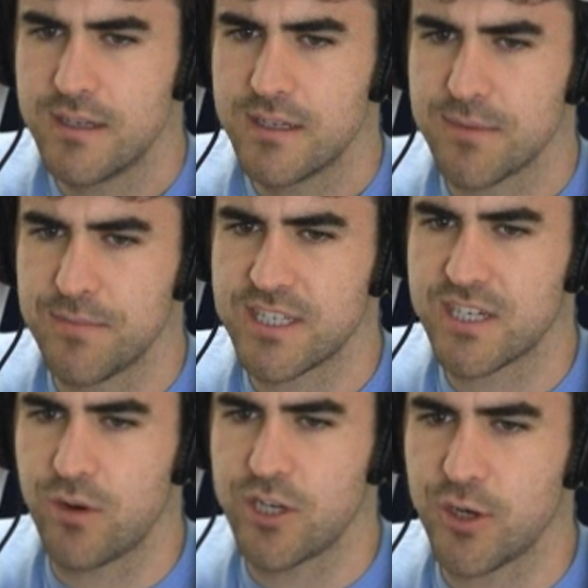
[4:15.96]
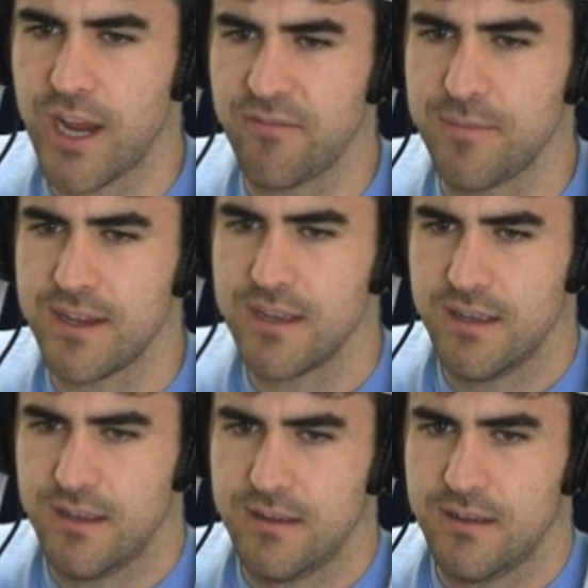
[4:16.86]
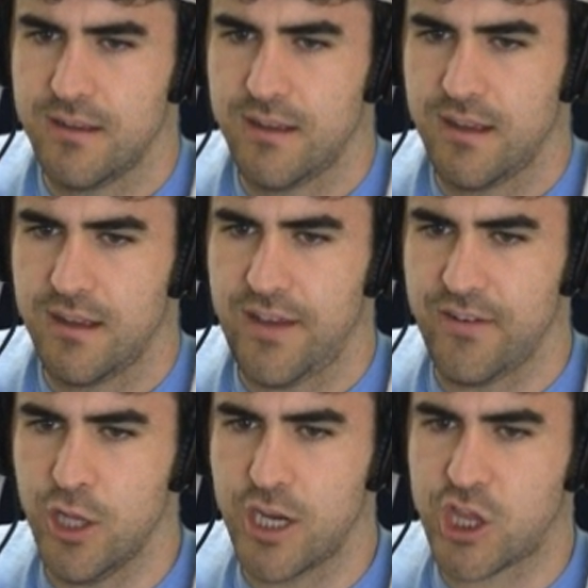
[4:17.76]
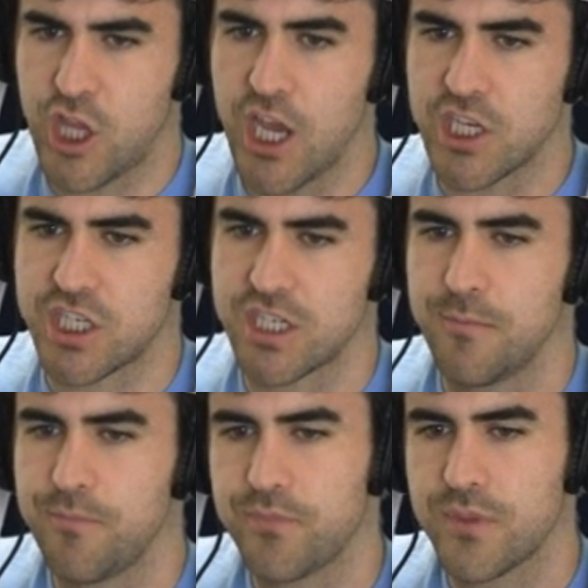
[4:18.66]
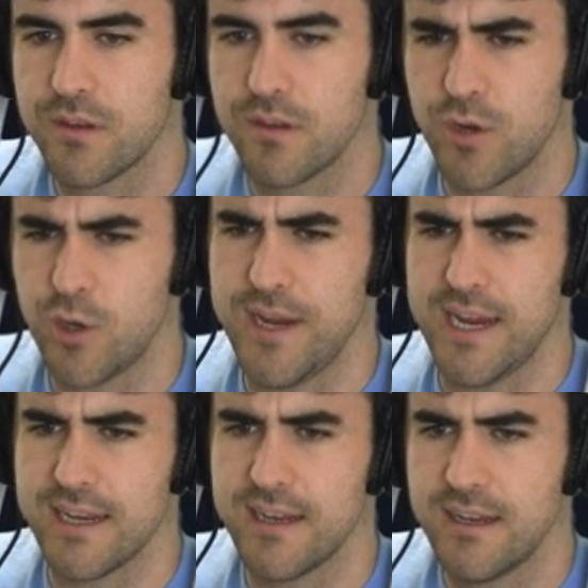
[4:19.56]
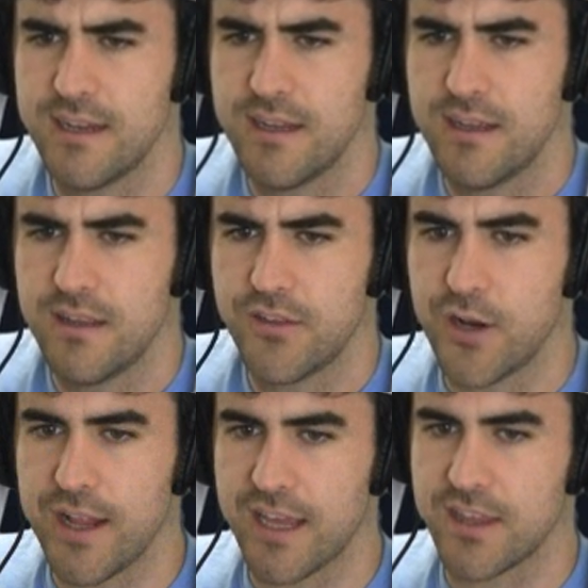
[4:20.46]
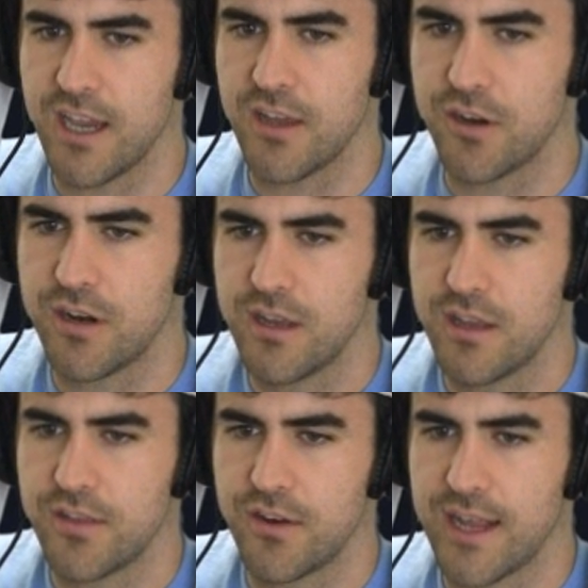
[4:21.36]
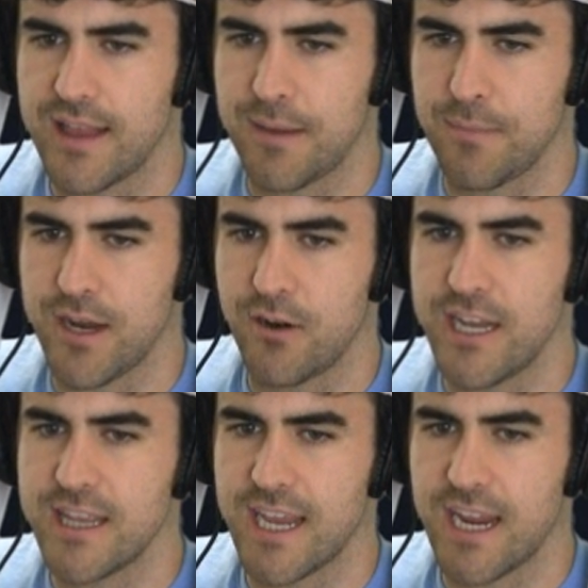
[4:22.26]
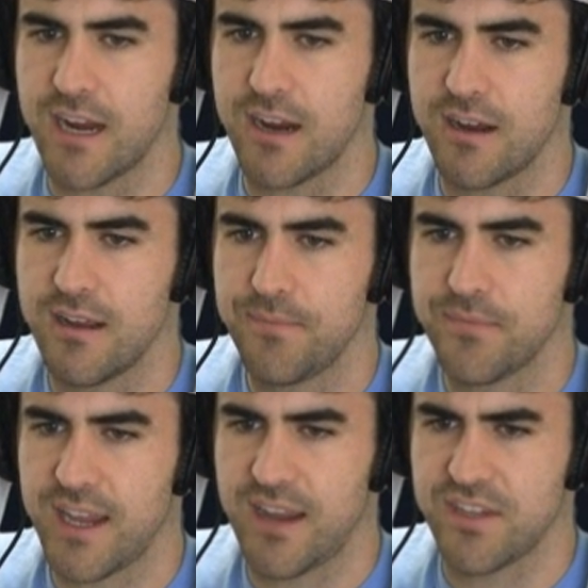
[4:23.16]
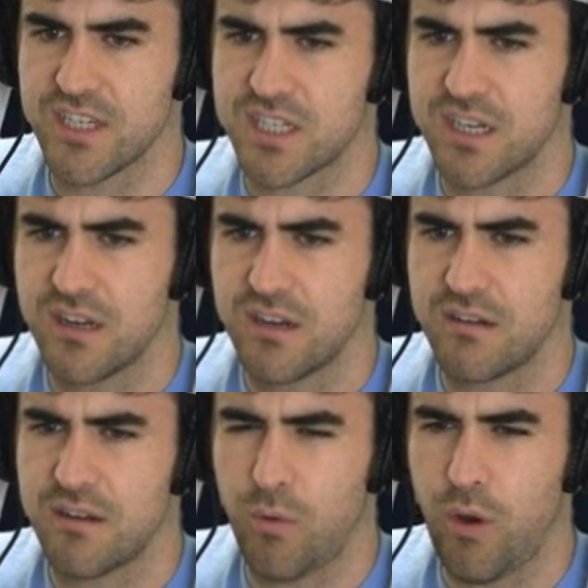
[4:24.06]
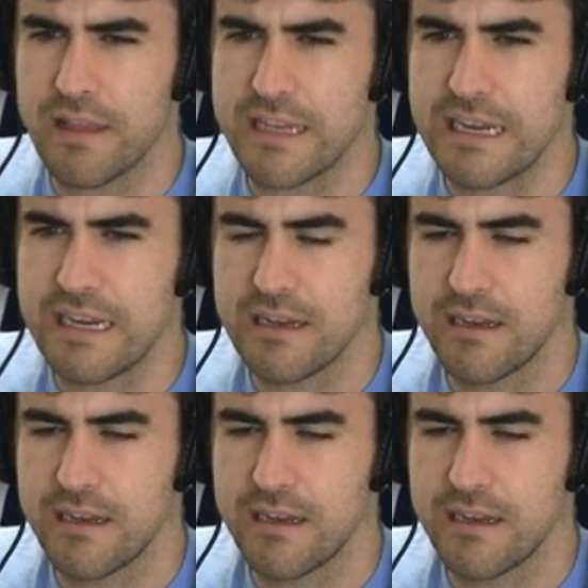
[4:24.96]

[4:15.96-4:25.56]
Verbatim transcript: Some of these squares you gave me. Have a look at this! What do you mean? They're not like the other. They're not like me or anything here. They have this quality.